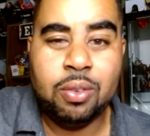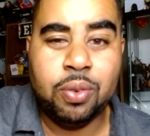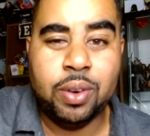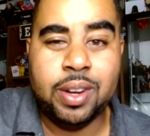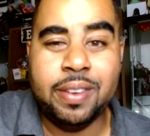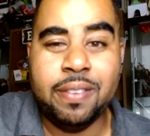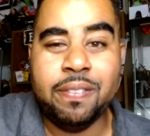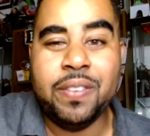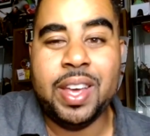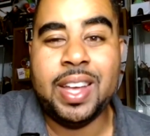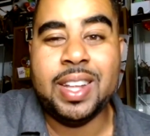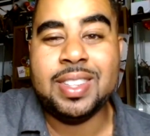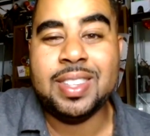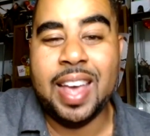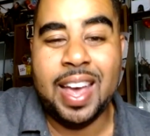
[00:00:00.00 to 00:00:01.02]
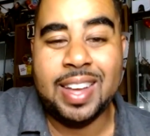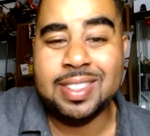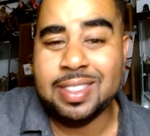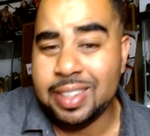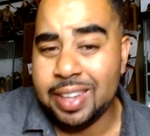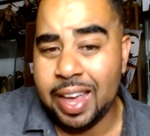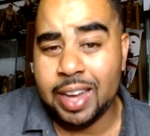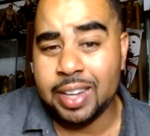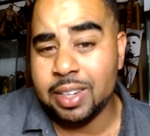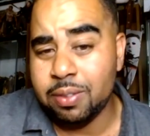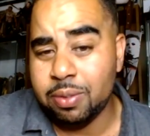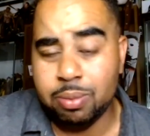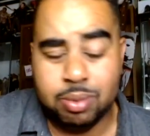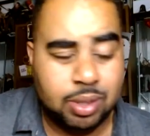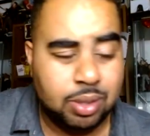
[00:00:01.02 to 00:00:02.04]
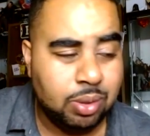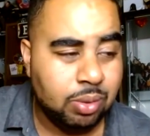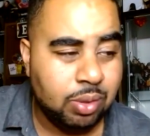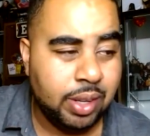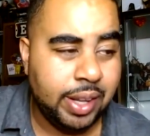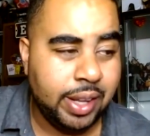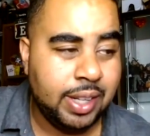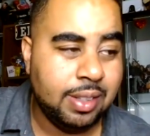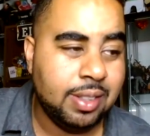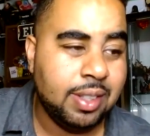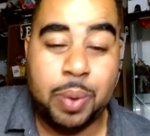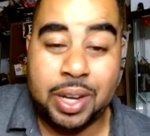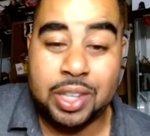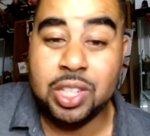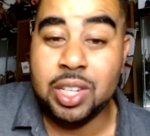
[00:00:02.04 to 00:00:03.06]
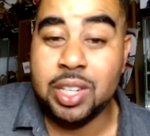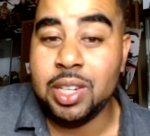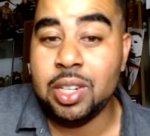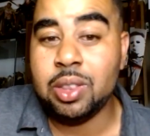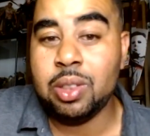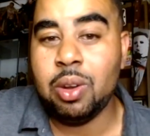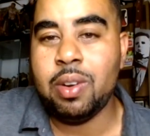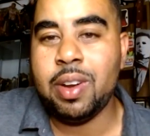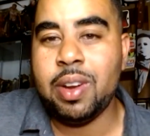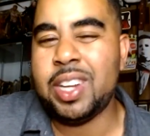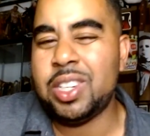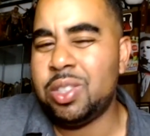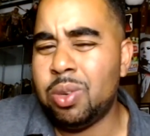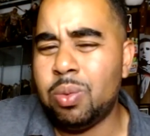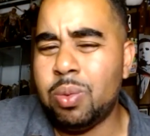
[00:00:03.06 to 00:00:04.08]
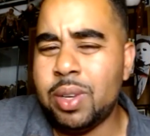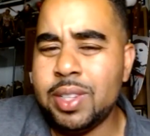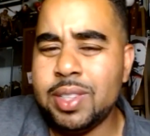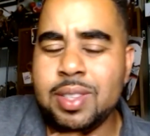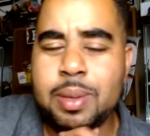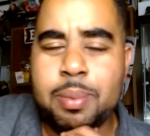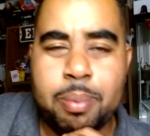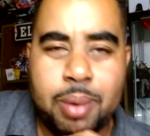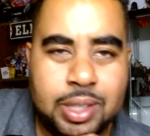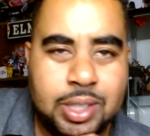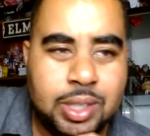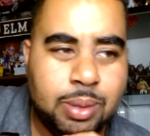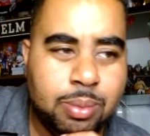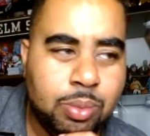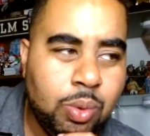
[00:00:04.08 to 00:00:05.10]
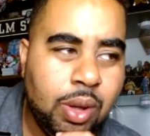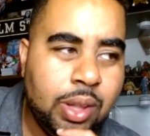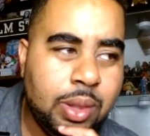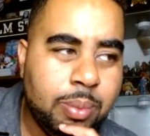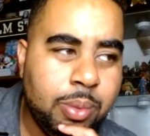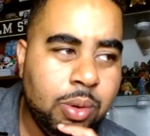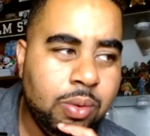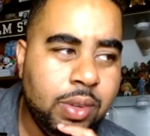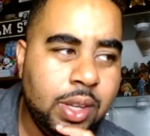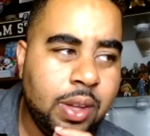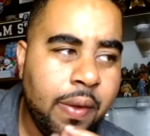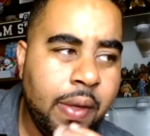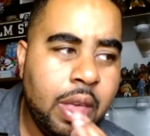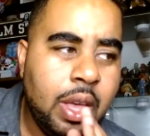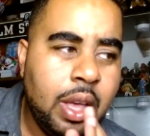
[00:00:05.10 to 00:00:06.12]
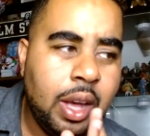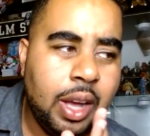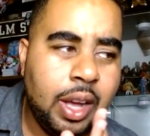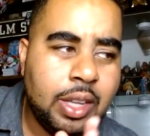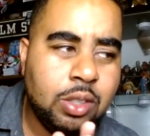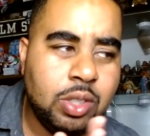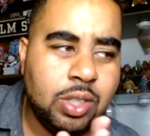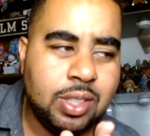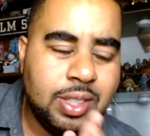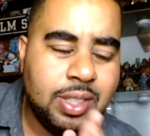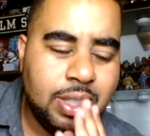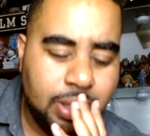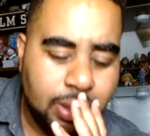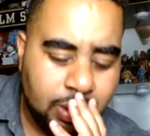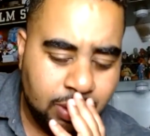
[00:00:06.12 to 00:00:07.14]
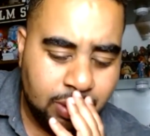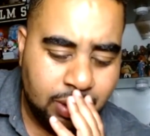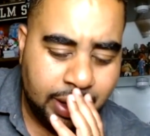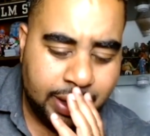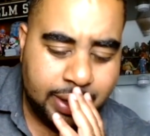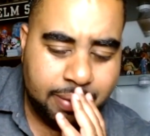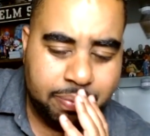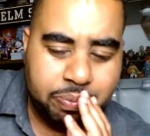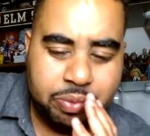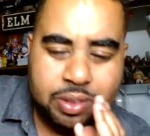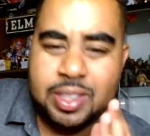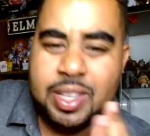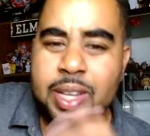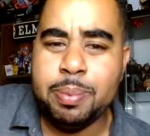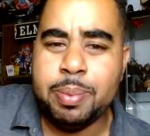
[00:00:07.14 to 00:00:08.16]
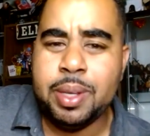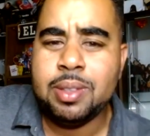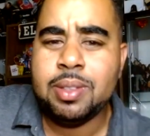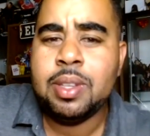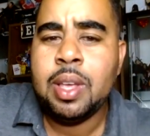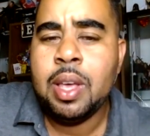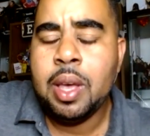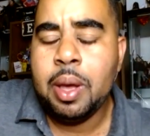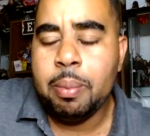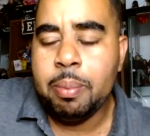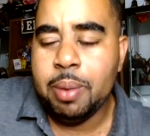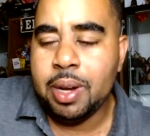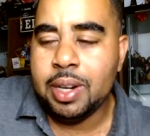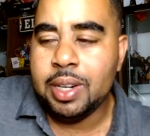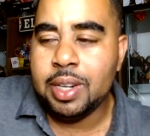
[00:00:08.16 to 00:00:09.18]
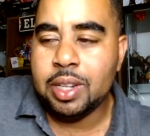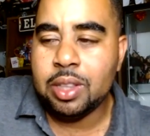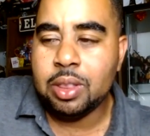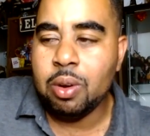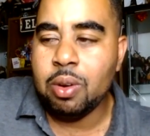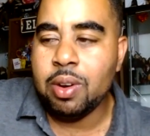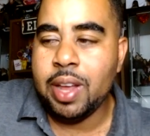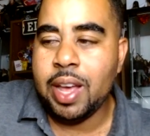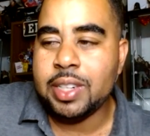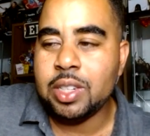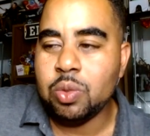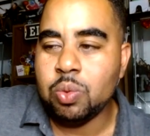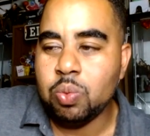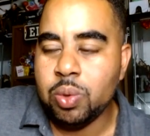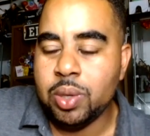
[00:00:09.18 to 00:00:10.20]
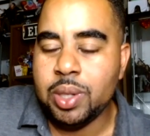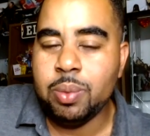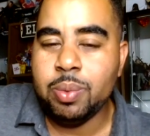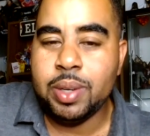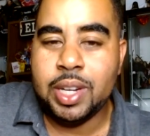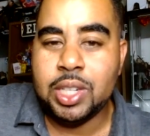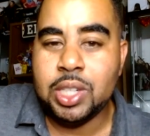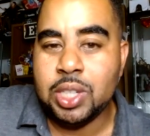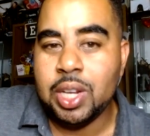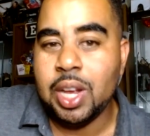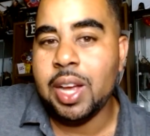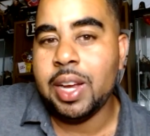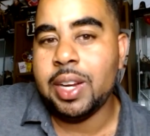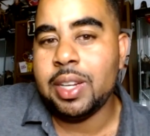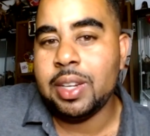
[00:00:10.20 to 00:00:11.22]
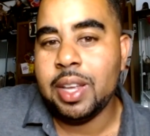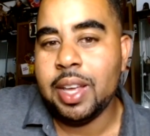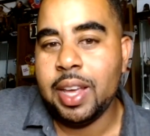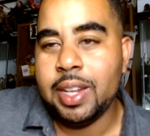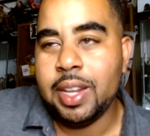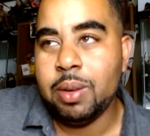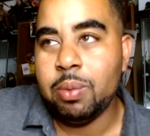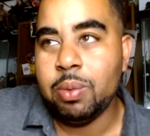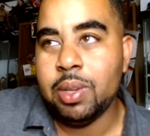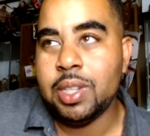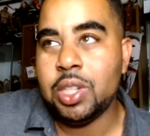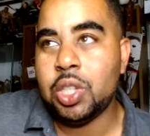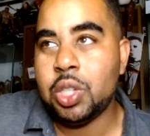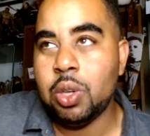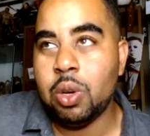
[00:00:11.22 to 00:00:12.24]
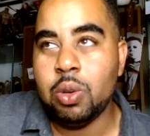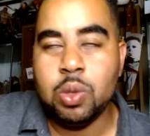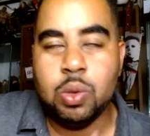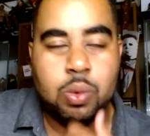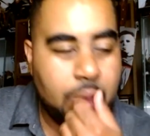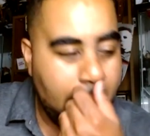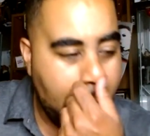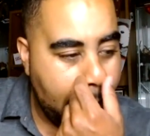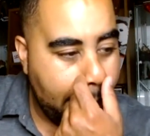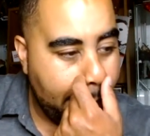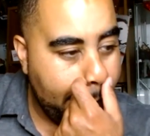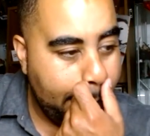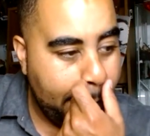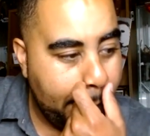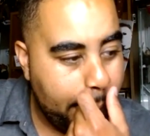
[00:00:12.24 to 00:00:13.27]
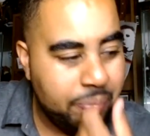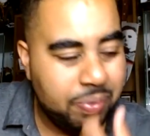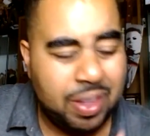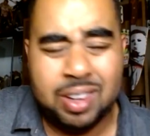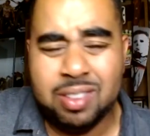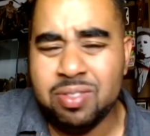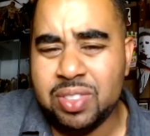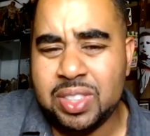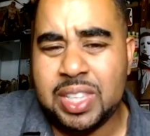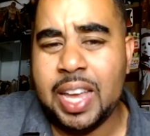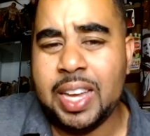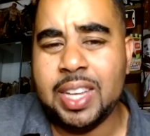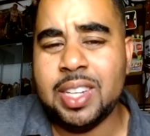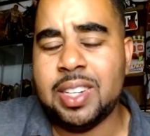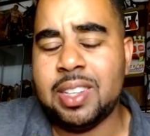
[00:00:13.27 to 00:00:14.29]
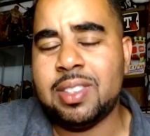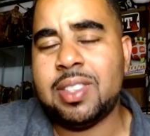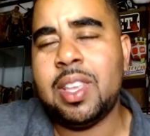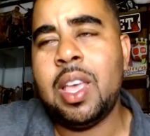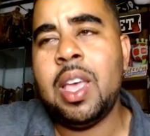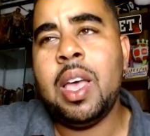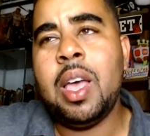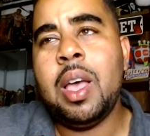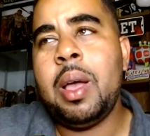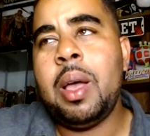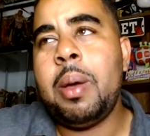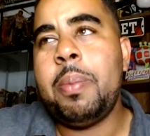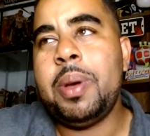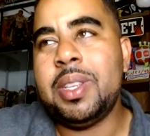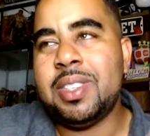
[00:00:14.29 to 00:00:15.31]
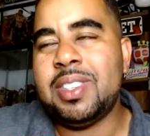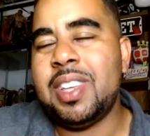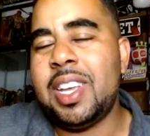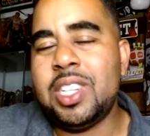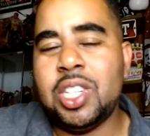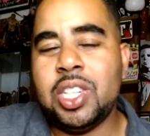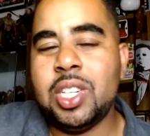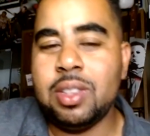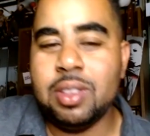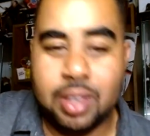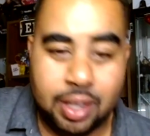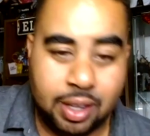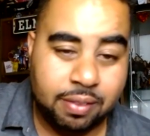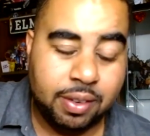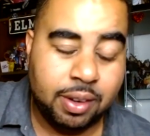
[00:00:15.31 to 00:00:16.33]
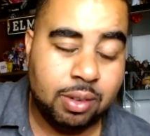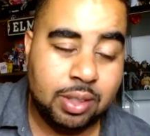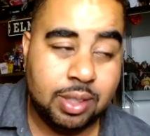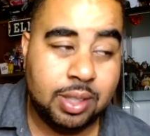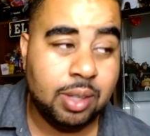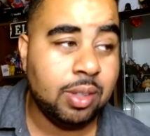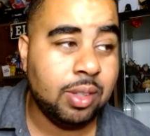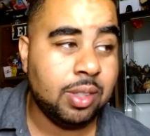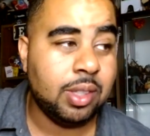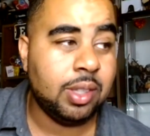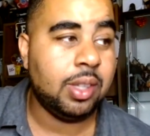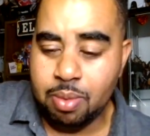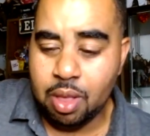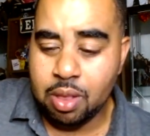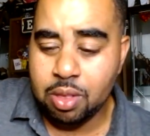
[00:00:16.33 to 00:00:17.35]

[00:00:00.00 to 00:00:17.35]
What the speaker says: Freaking fantastic acting from these two ladies, especially in the third act. You don't really see much of them throughout the movie. You just see little like tidbits. But in the third act is really when they shine. And they really show you that they've taken this possession thing very seriously.